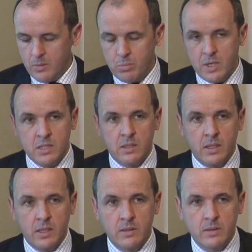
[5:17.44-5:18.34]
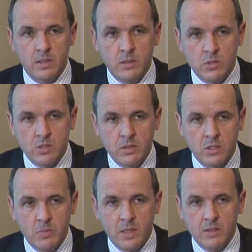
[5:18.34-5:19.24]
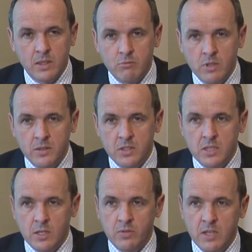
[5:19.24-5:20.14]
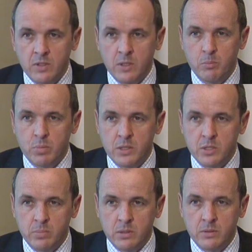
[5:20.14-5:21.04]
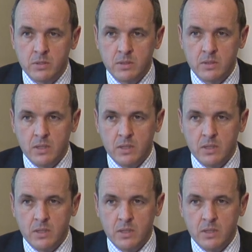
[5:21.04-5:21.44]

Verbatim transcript: Presently, those you may think rather self-evident principles